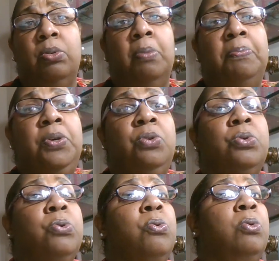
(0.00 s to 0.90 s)

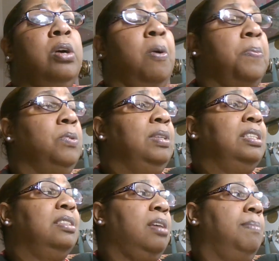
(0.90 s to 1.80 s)
computer or help you
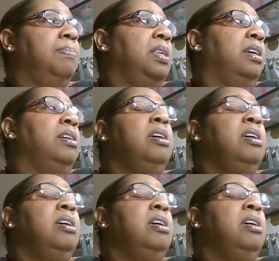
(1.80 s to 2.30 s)
get something